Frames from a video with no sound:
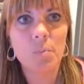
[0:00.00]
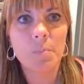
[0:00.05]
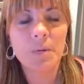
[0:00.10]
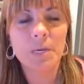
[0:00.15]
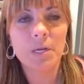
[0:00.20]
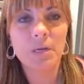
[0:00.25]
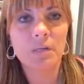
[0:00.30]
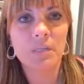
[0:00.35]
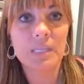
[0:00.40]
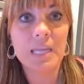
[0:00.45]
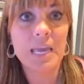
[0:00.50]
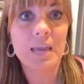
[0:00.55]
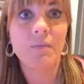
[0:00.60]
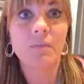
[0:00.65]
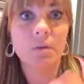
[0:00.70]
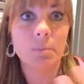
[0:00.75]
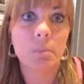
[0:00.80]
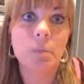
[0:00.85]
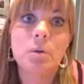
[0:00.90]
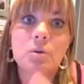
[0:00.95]
because they have an
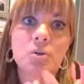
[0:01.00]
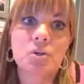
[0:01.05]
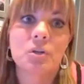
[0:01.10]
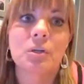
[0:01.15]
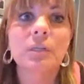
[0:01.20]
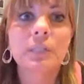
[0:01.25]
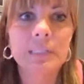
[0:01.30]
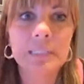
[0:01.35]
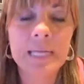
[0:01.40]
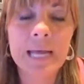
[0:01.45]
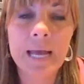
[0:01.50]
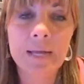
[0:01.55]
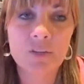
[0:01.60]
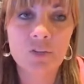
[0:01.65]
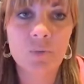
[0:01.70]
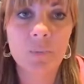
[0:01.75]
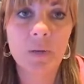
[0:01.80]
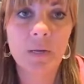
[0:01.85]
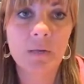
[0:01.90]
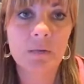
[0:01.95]
emotional
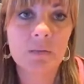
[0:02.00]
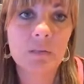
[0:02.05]
attachment.